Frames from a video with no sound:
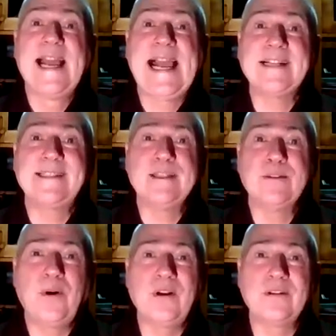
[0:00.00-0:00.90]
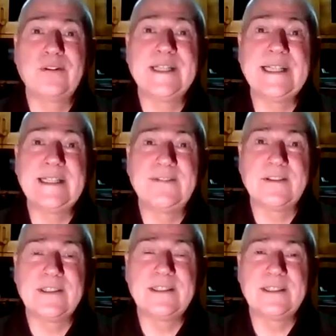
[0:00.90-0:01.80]
acting upon greed,
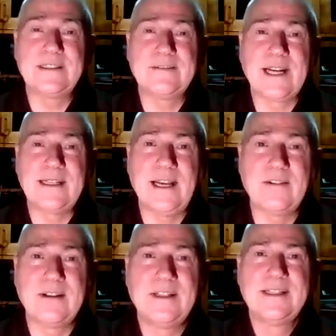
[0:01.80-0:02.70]
for instance, right now,